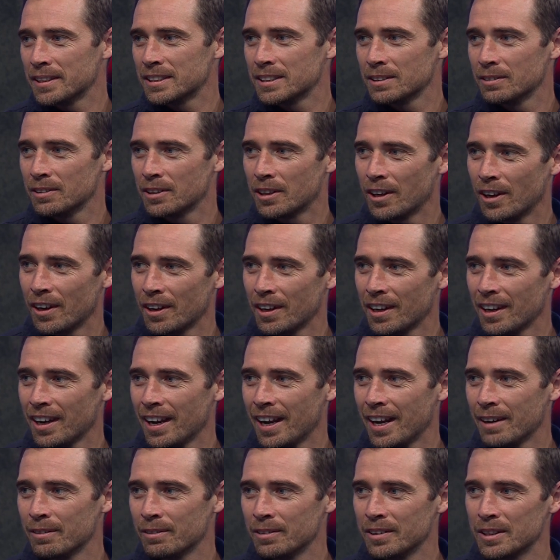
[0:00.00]
So we're kind of
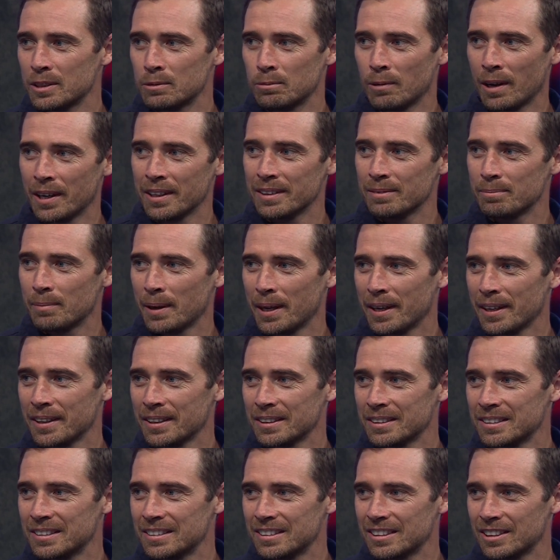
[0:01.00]
like, well, there's one batter
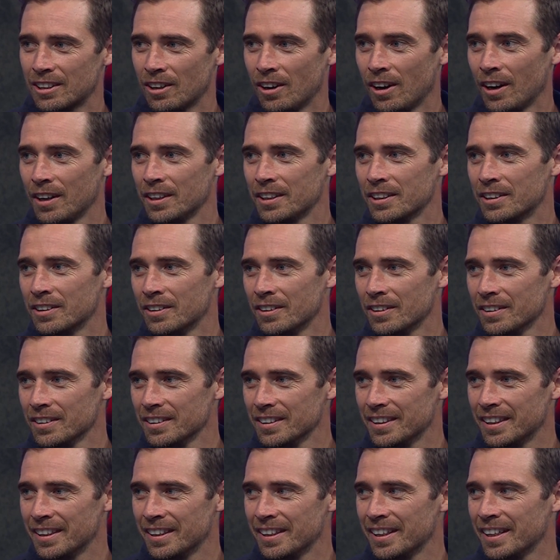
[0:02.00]
kind of
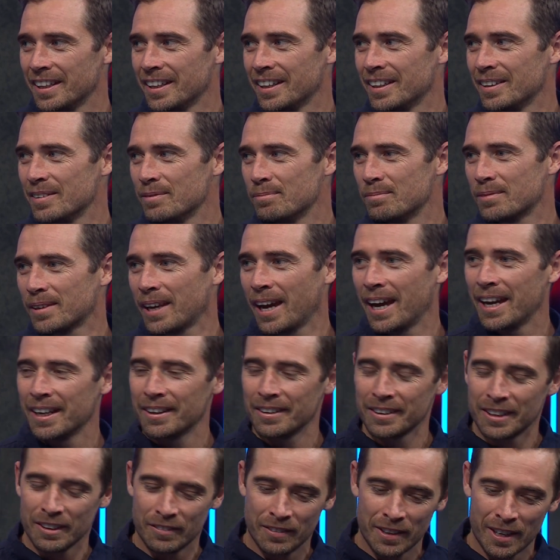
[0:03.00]
gone, and then Kane
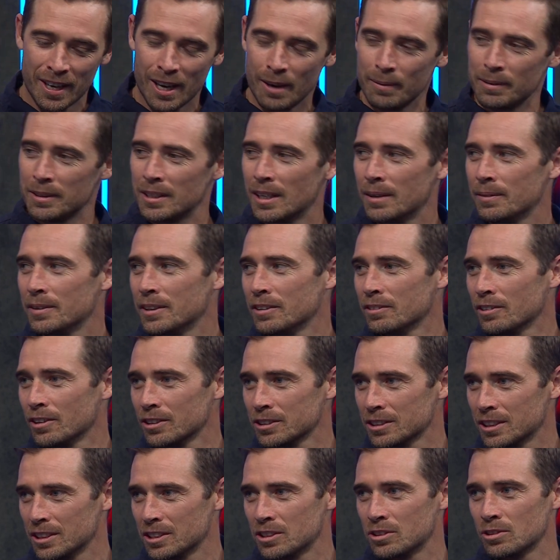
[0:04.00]
got given out LBW, Ross gets